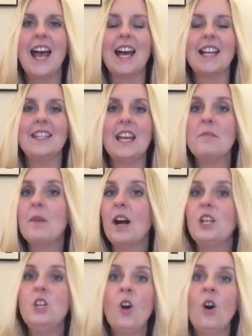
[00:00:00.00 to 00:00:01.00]
and they
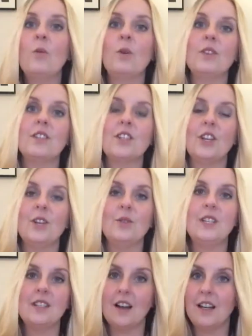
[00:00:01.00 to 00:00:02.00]
might not want to
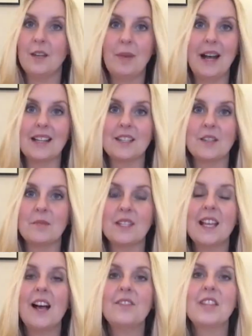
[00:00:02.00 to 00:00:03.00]
design a pattern
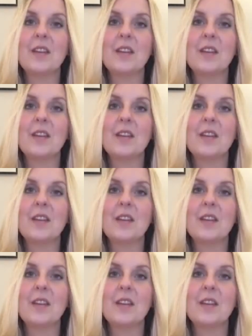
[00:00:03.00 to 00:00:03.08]
themselves.